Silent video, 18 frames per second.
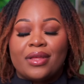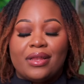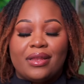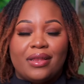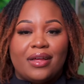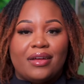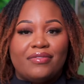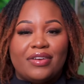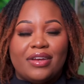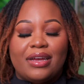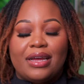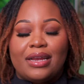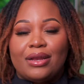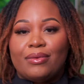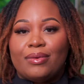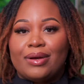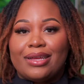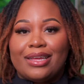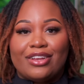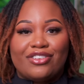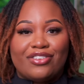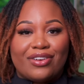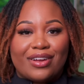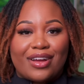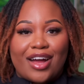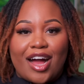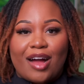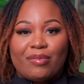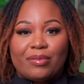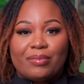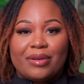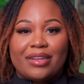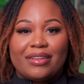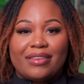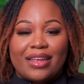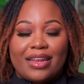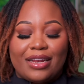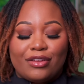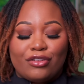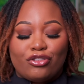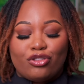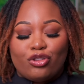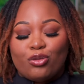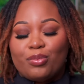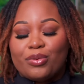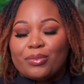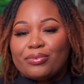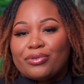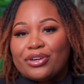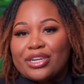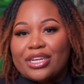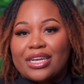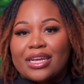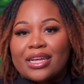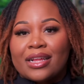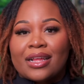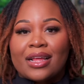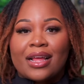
Love it, and it will get you the compliments, and it's super pretty.